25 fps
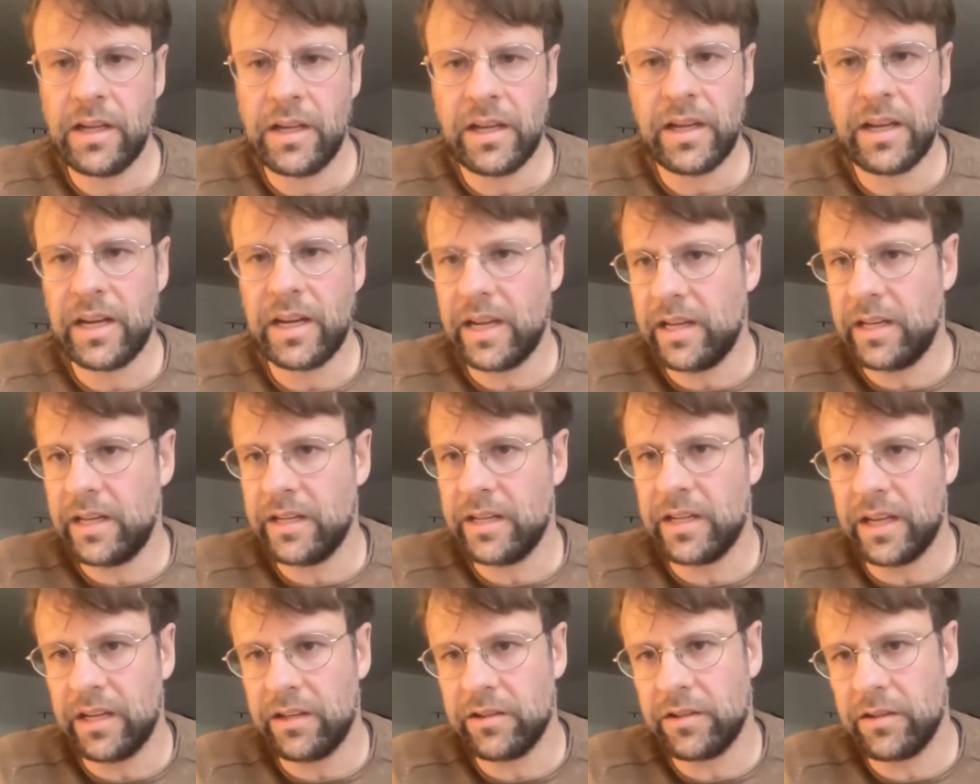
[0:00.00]
an
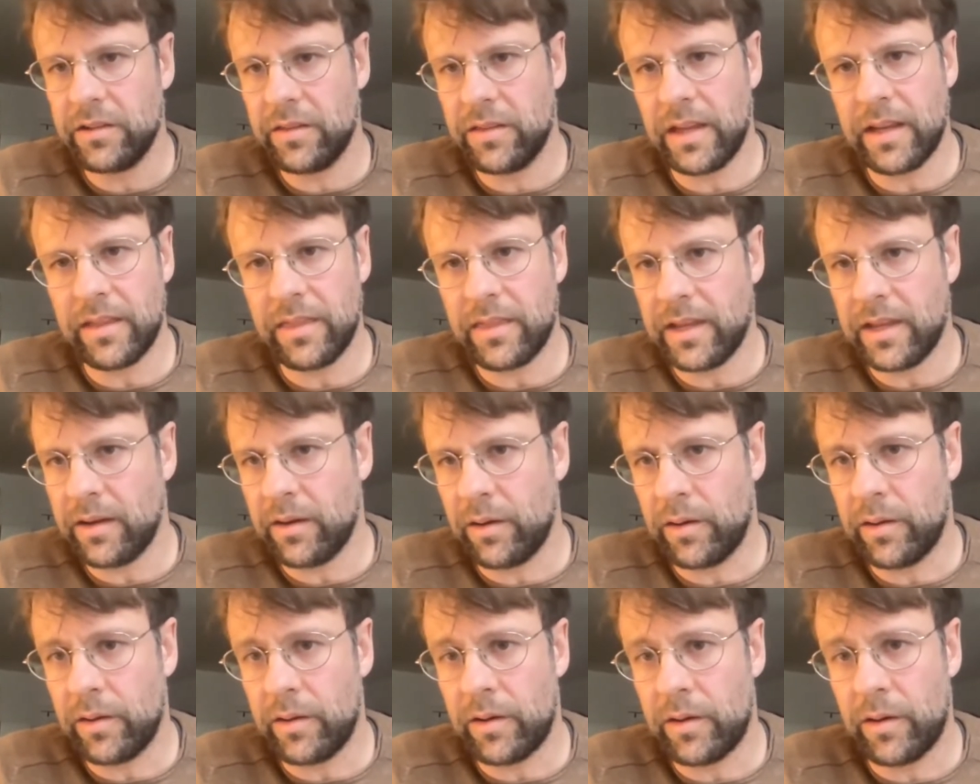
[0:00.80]
alienation that they
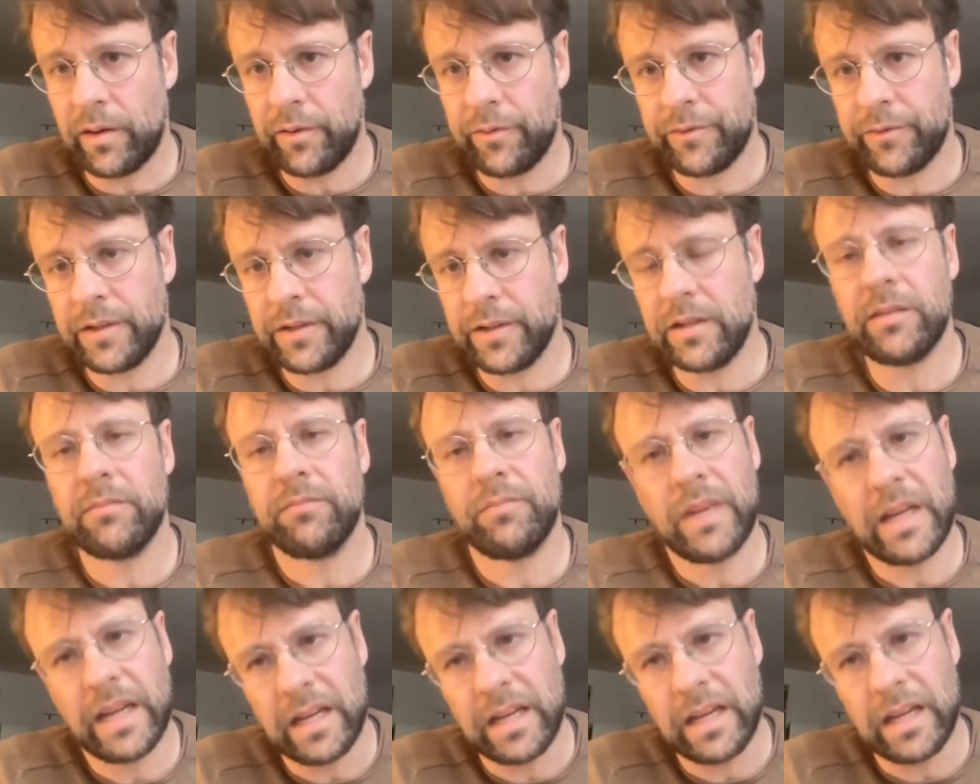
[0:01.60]
are
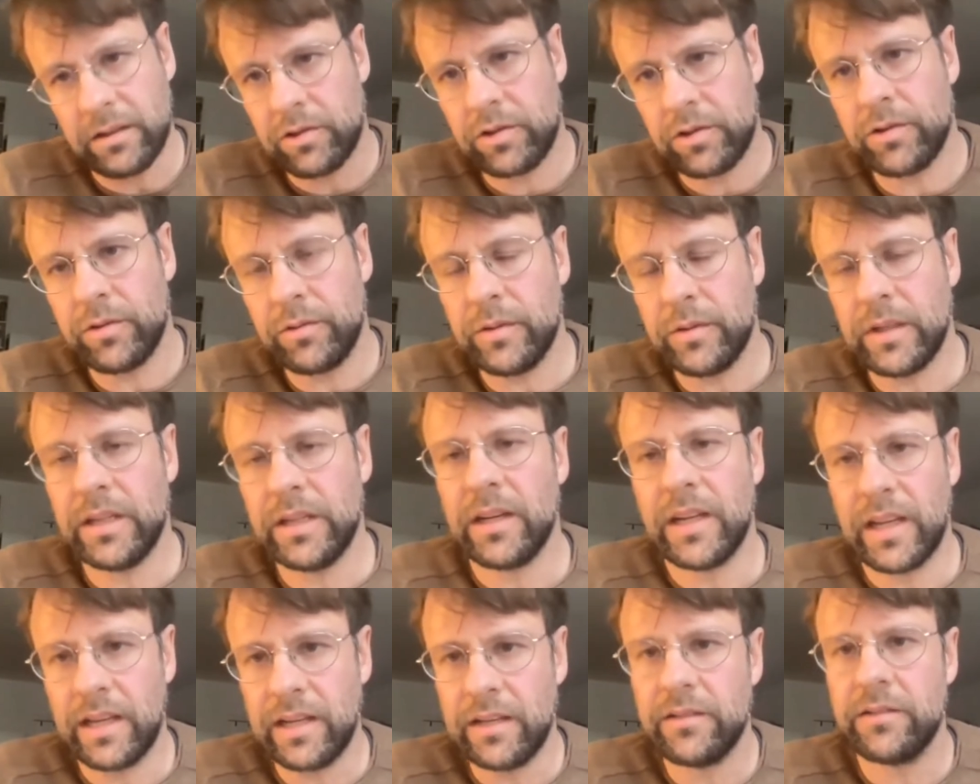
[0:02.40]
often, and to
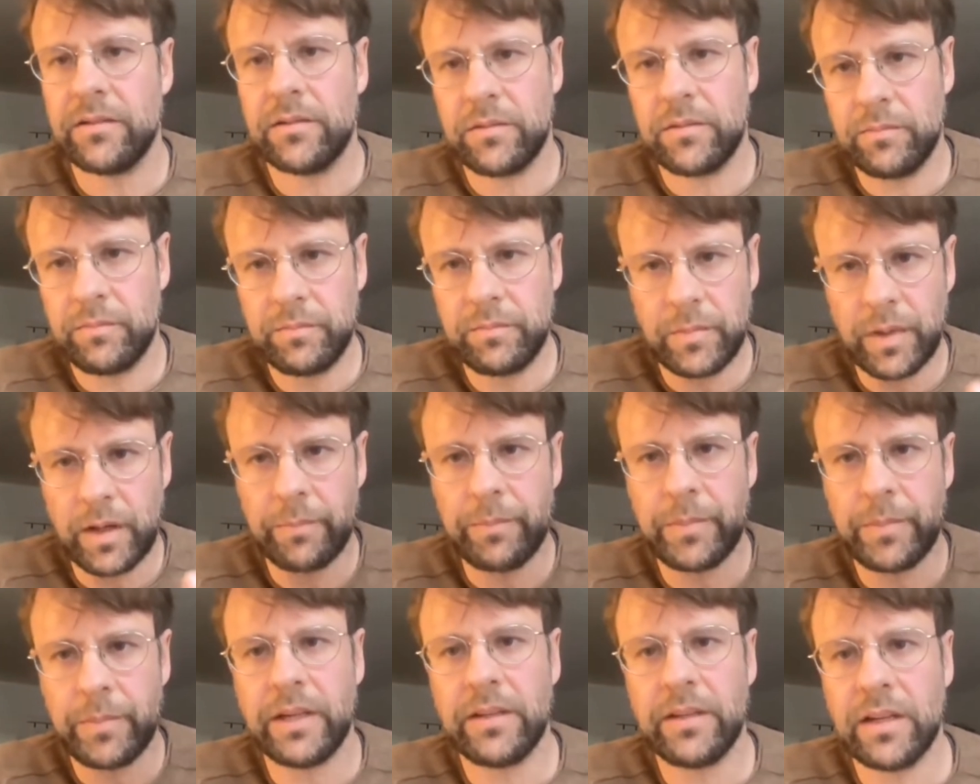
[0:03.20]
in his
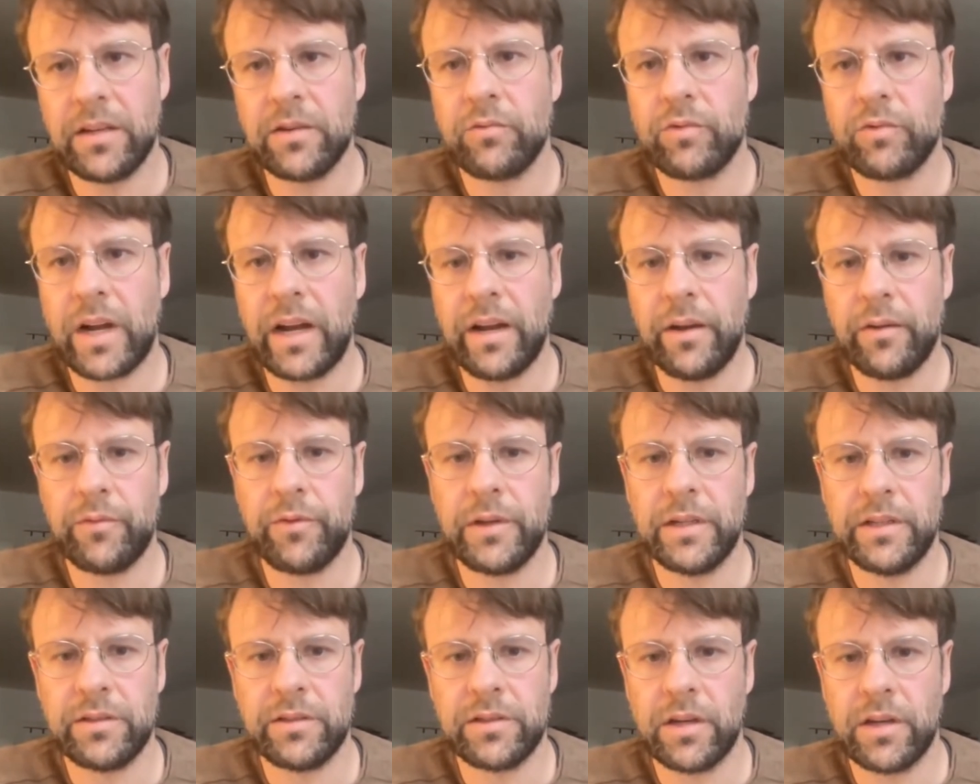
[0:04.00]
opinion,
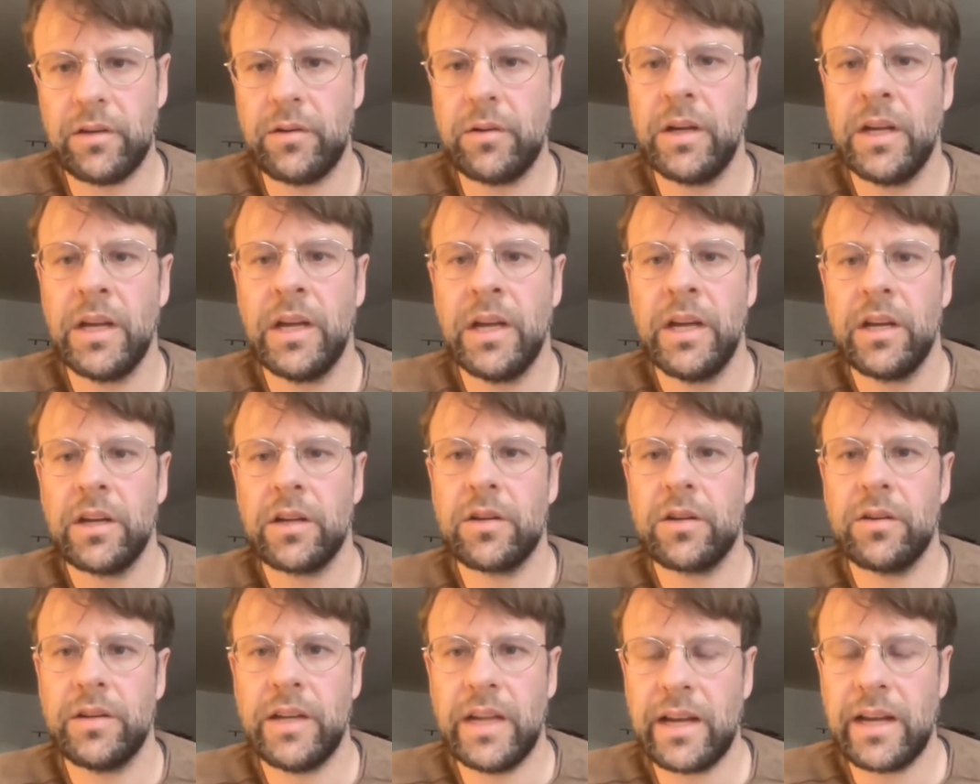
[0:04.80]
rightfully so,
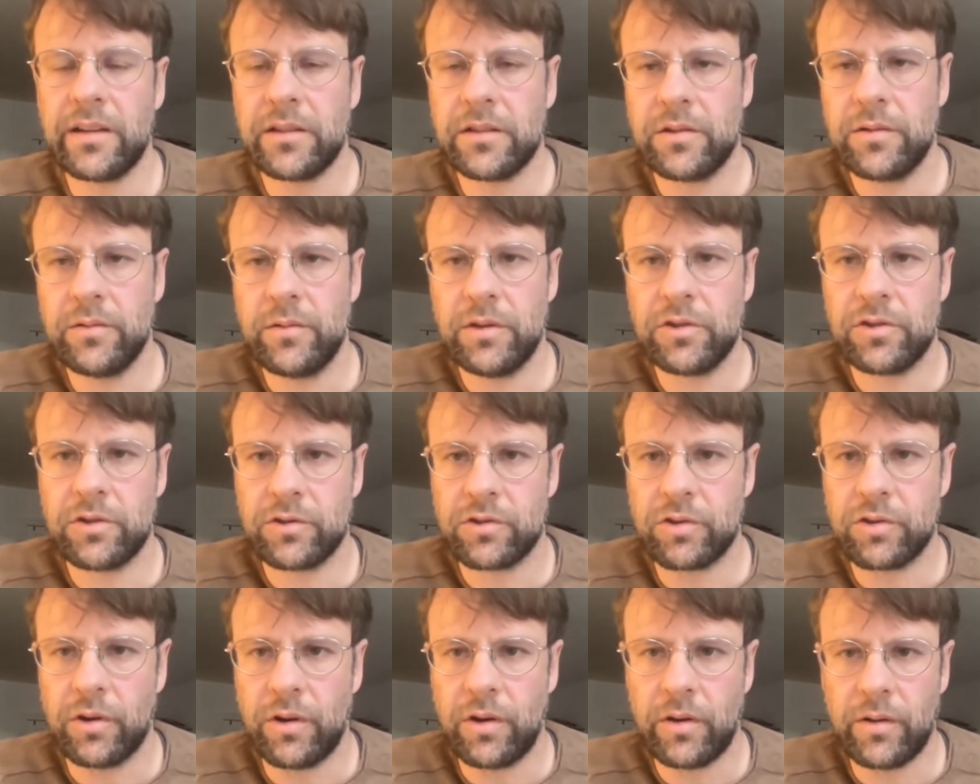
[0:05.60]
connect to the
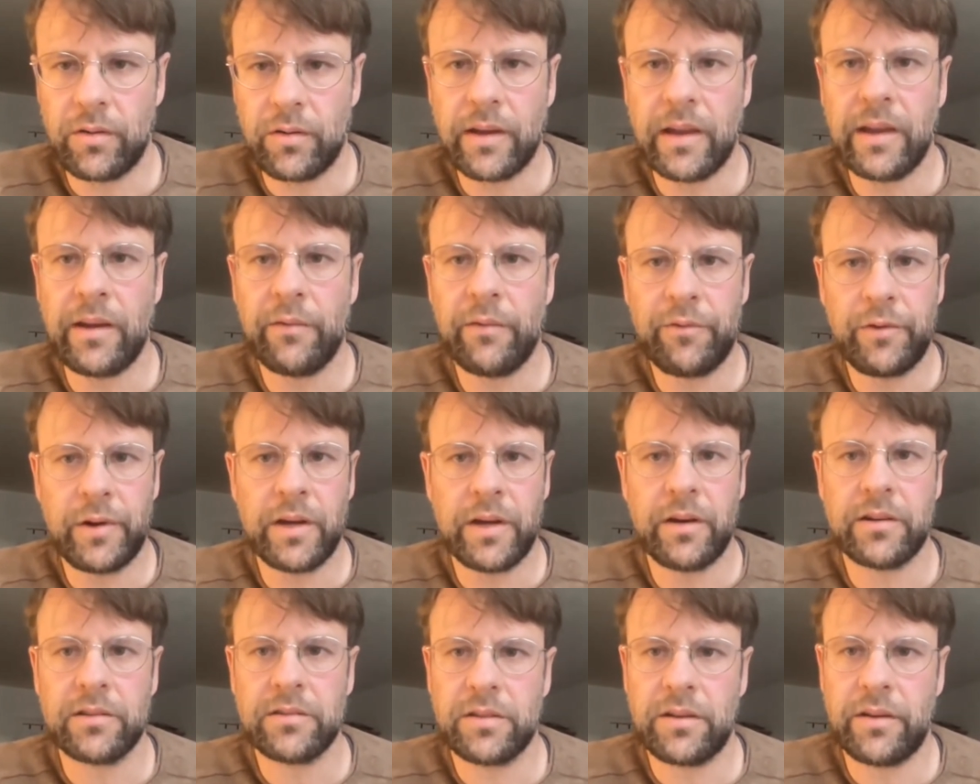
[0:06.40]
strong
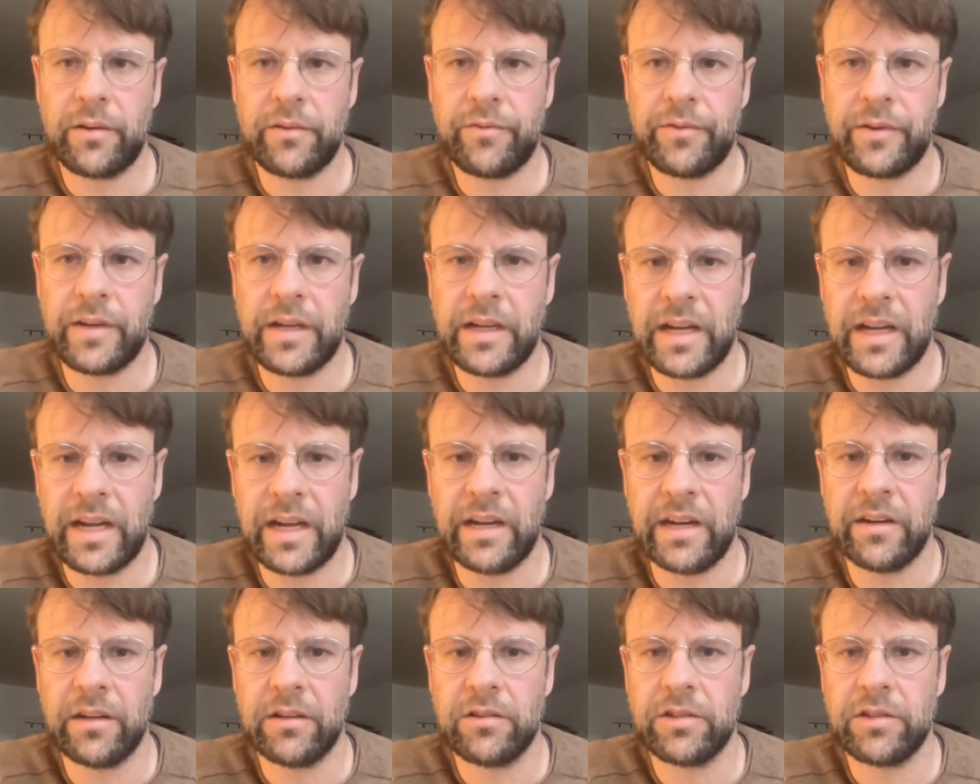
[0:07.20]
influx of
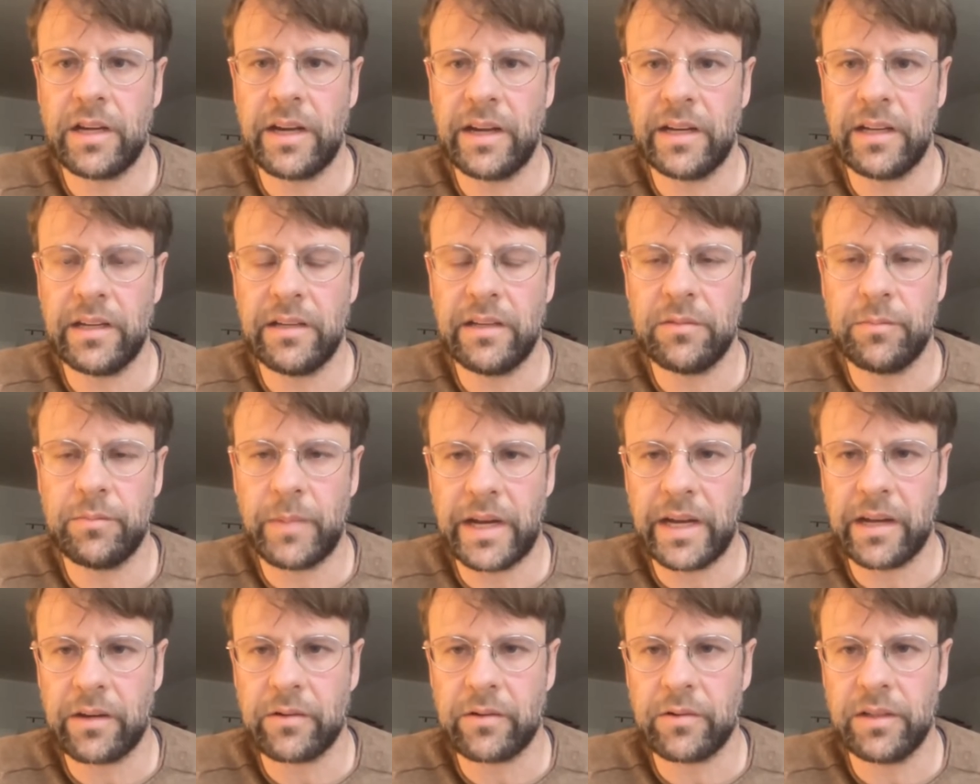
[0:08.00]
Han Chinese
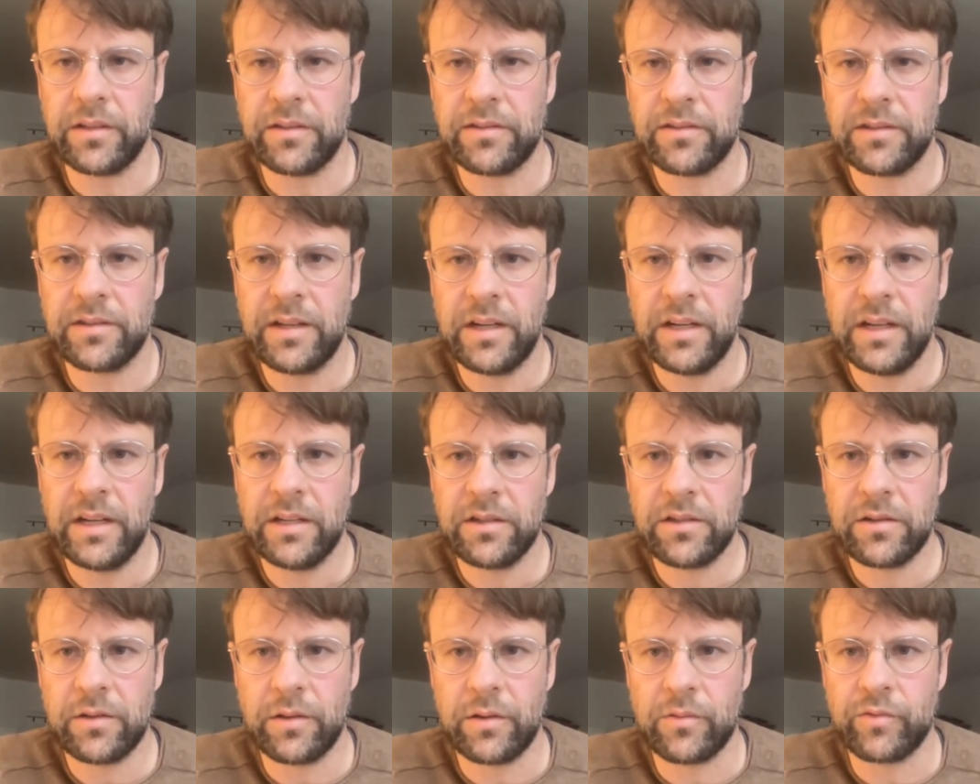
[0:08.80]
migrants
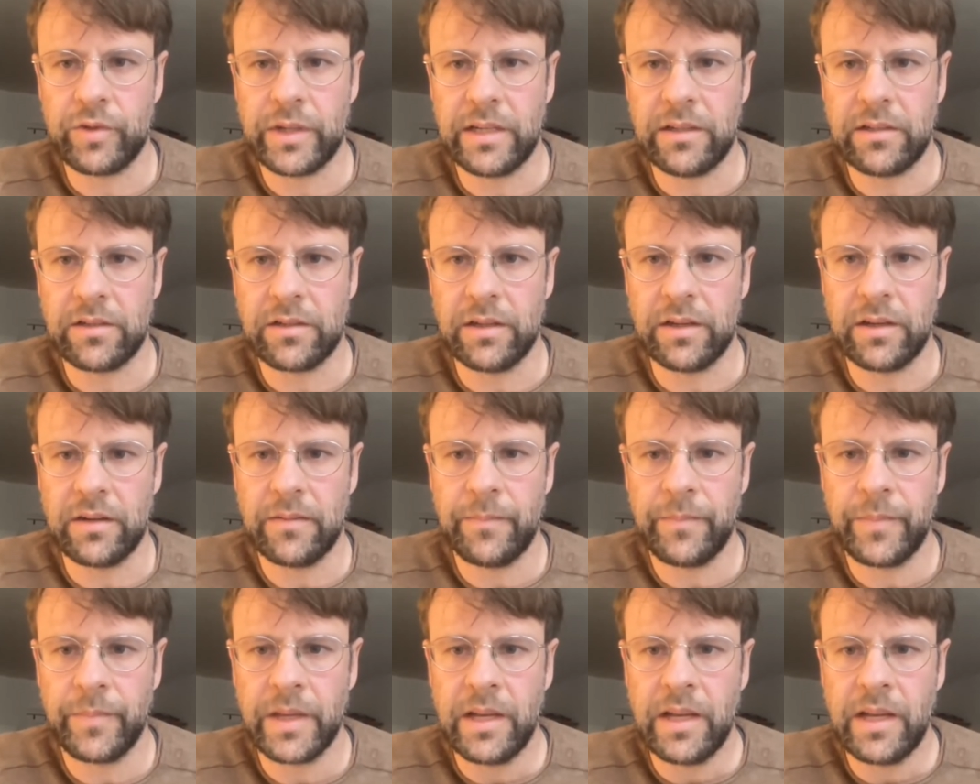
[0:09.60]
to the region.